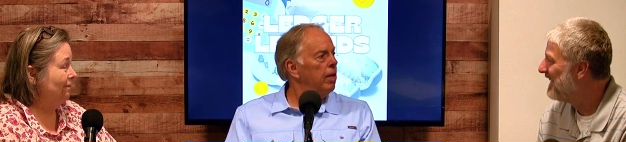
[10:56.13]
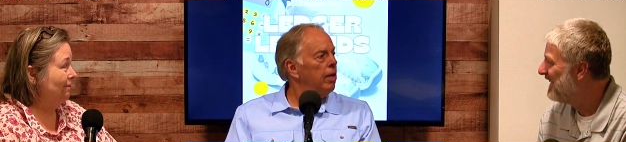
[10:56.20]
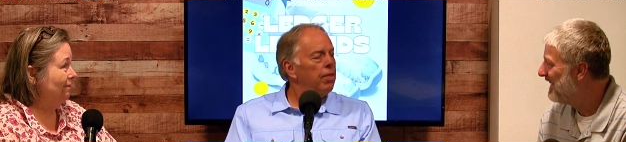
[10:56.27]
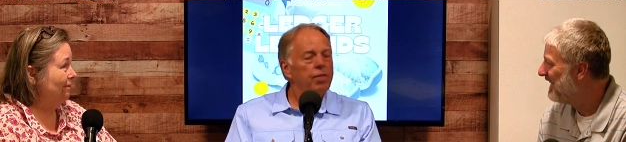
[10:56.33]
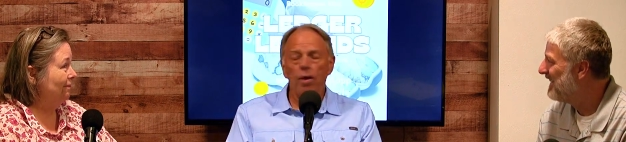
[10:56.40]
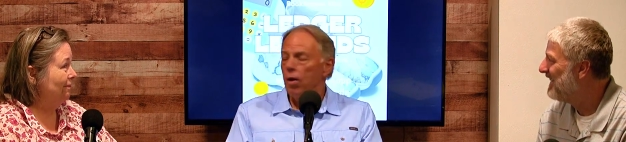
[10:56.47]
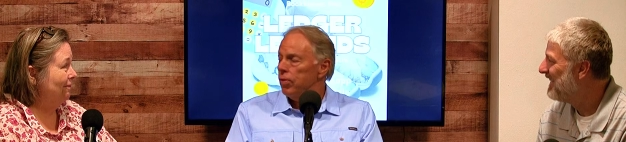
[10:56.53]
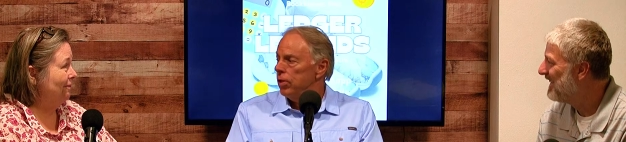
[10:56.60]

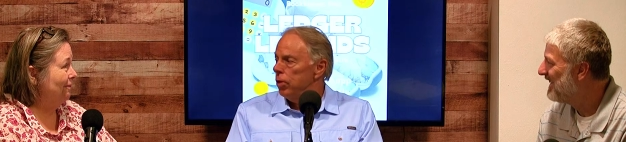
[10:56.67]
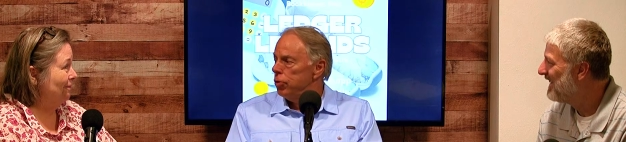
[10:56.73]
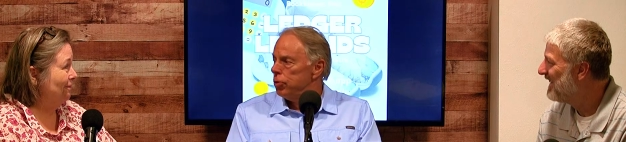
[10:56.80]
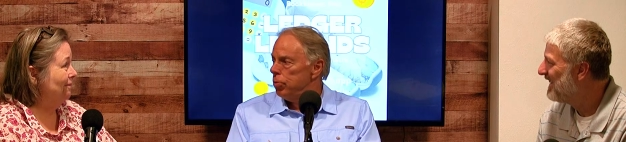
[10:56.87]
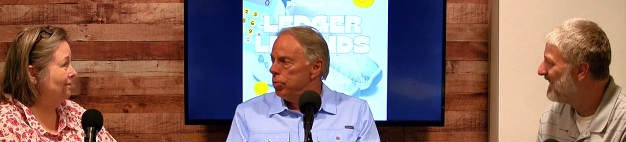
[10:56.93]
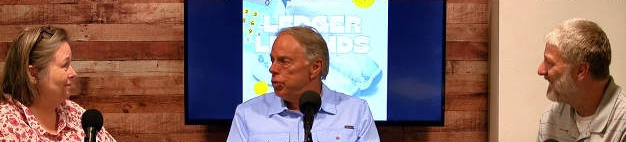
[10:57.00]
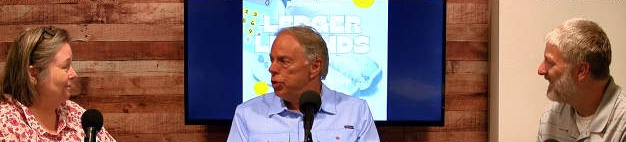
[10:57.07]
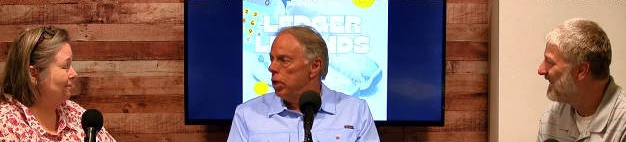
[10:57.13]
Speaker 1: thought those
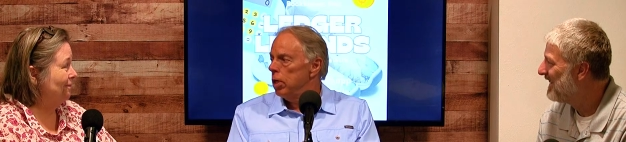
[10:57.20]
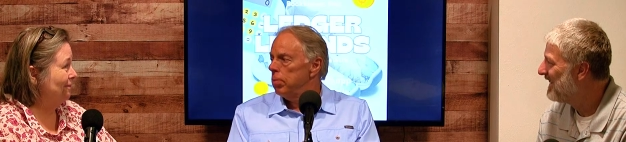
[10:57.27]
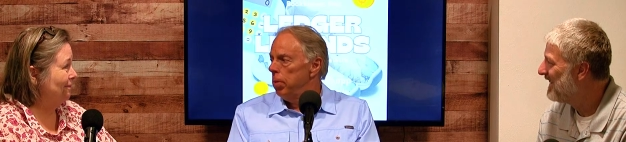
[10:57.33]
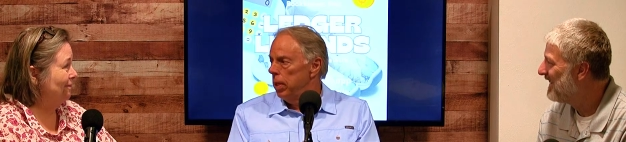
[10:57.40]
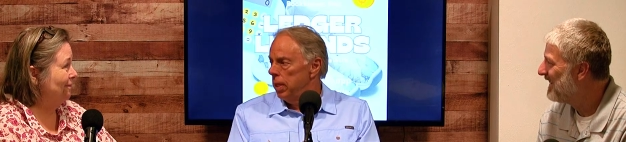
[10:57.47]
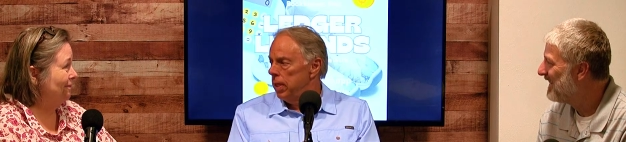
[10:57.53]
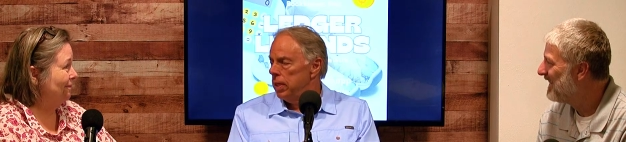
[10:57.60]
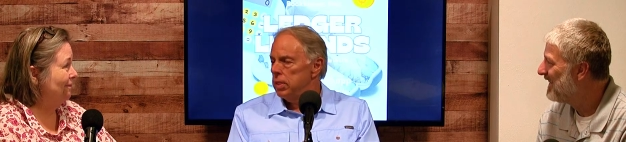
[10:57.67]
were junk
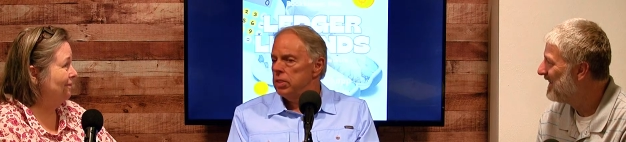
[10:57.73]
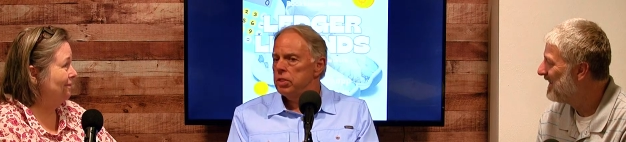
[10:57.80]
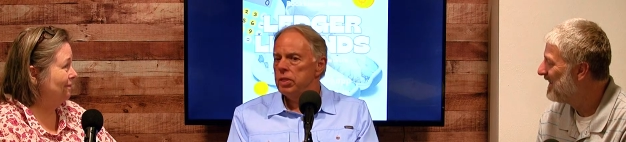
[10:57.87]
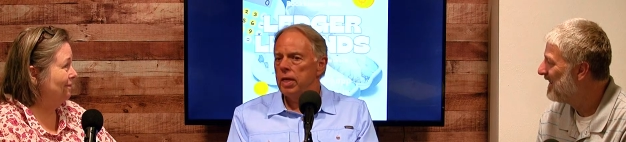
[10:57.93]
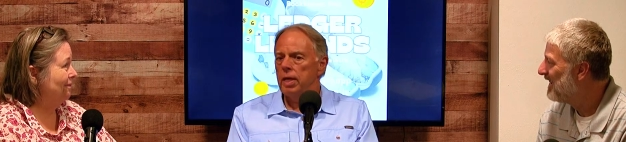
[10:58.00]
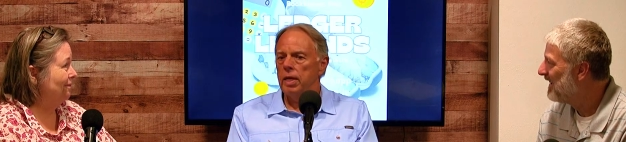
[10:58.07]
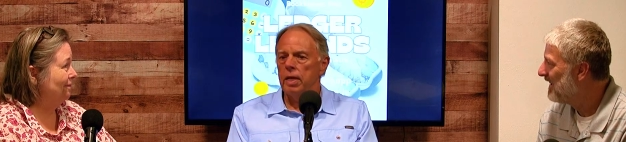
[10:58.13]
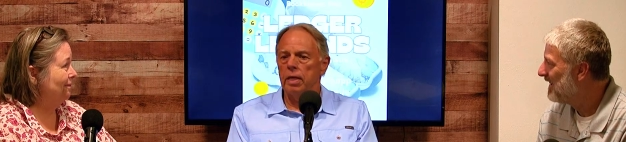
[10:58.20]
plans,
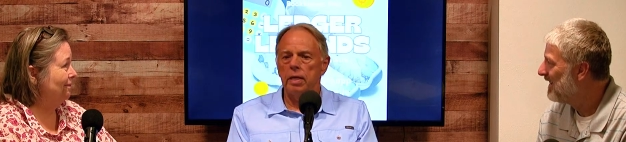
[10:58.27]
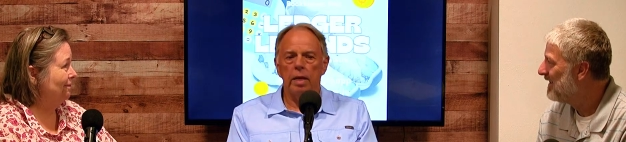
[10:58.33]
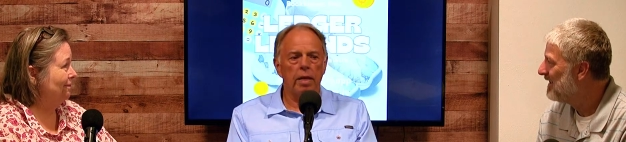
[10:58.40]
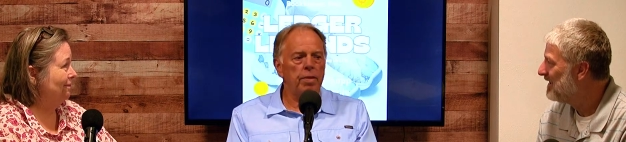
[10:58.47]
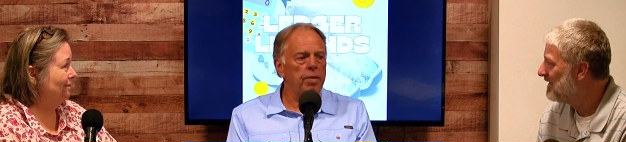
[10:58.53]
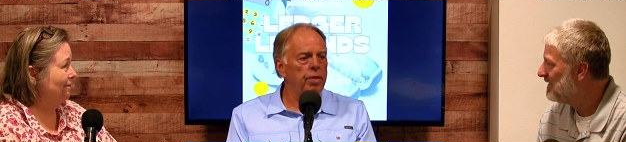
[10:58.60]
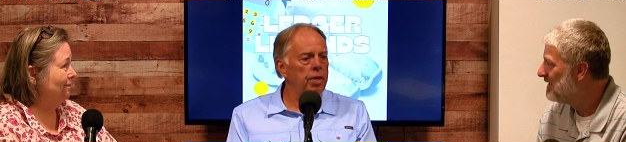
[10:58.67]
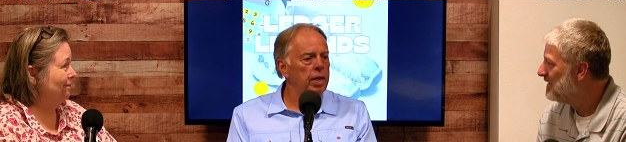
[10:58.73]
and